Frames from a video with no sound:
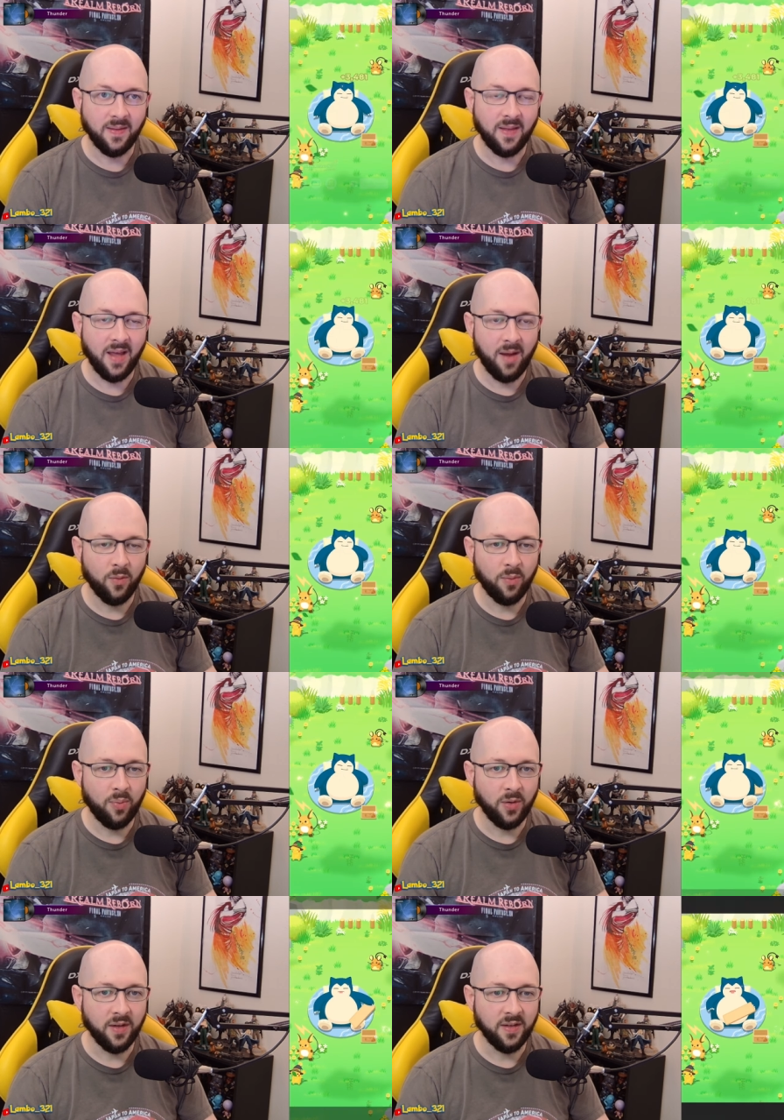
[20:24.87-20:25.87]
that will
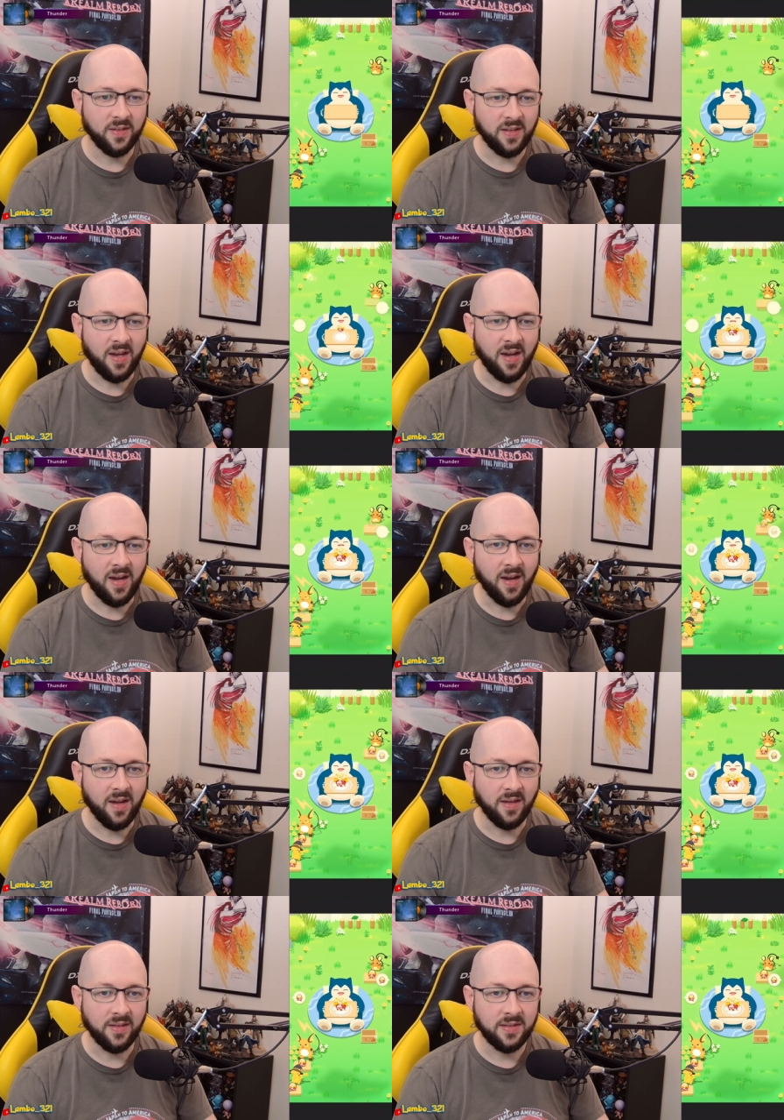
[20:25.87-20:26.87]
put us
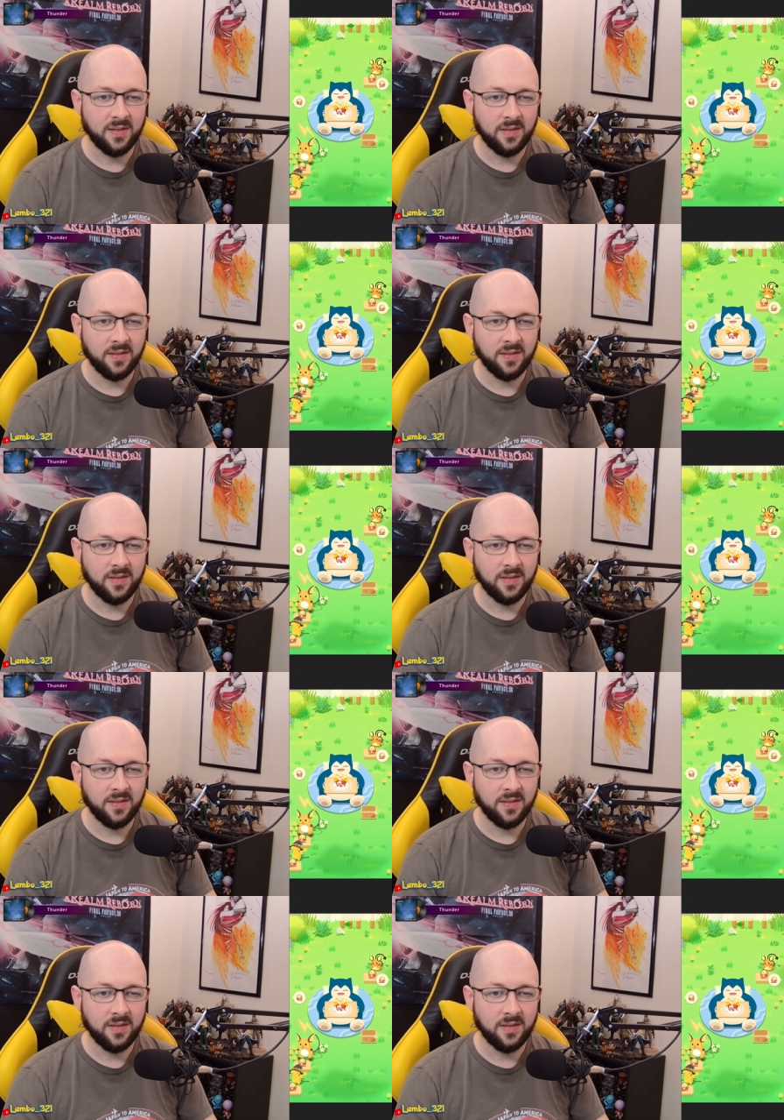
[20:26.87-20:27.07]
at...